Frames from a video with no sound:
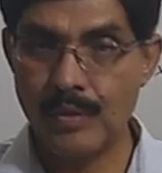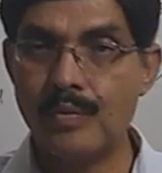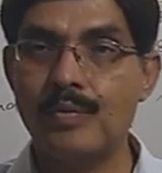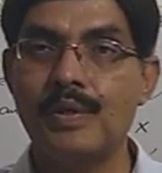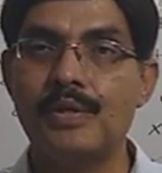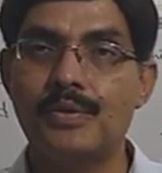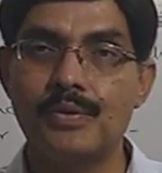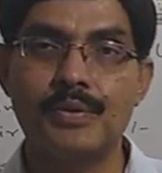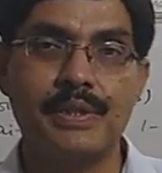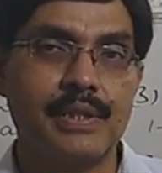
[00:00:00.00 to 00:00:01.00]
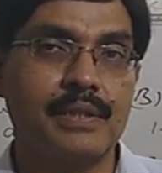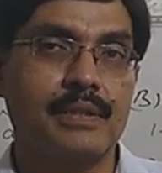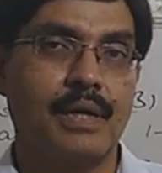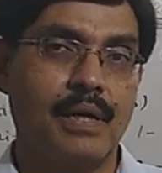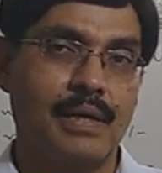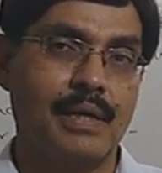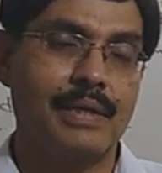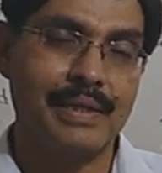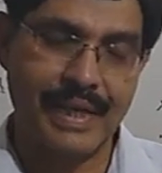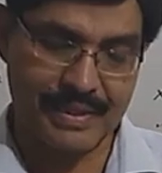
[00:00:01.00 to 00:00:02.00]
will do in our
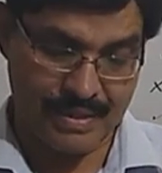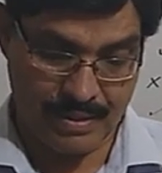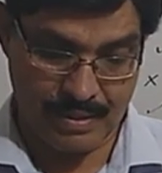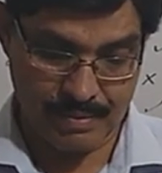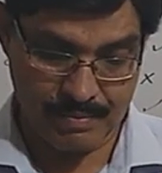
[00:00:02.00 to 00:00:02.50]
next